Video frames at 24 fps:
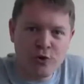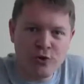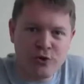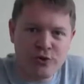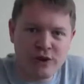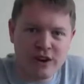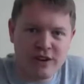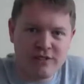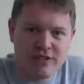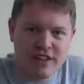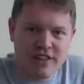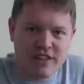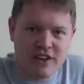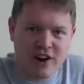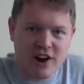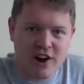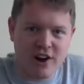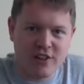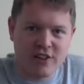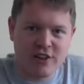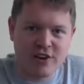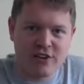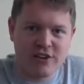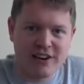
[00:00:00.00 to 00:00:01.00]
3 of these
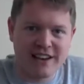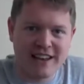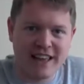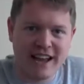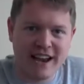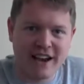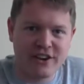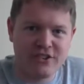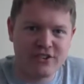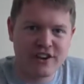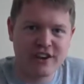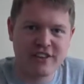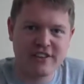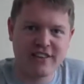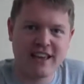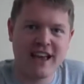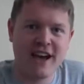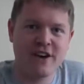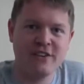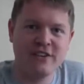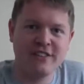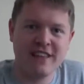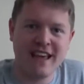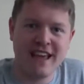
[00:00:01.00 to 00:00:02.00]
cars are electric, so
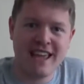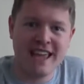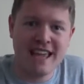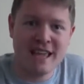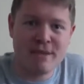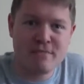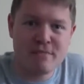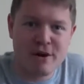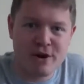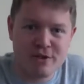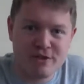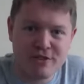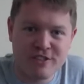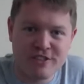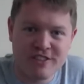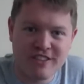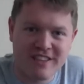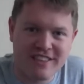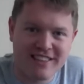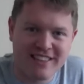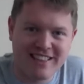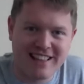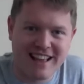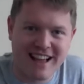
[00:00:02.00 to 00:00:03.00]
how do their E-modes
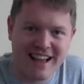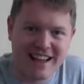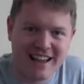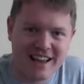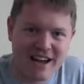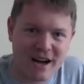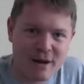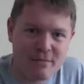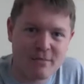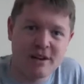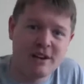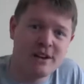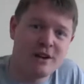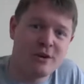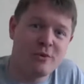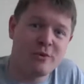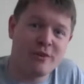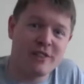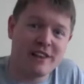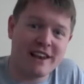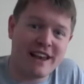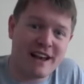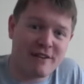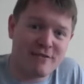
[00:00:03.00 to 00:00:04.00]
stack up?
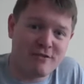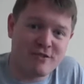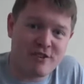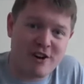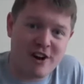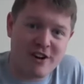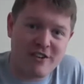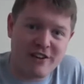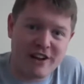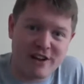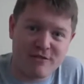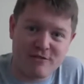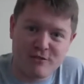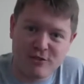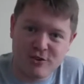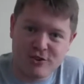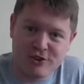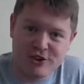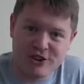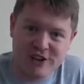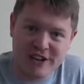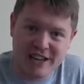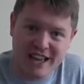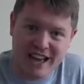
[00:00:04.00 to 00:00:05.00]
Well, the LaFerrari
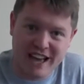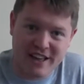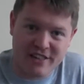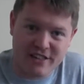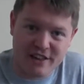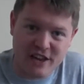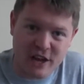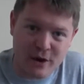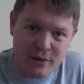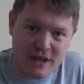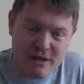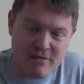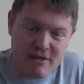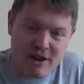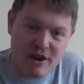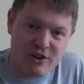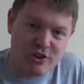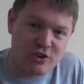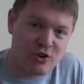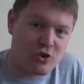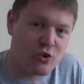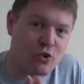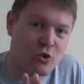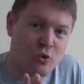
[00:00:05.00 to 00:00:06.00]
unfortunately has no
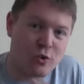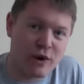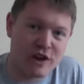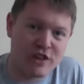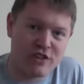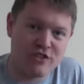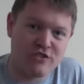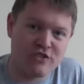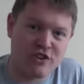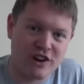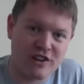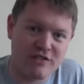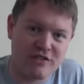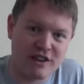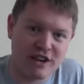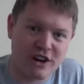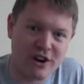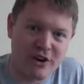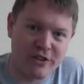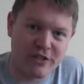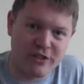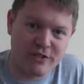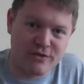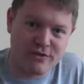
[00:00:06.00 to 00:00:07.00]
E-mode. You're always driving
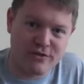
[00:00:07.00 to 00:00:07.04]
on the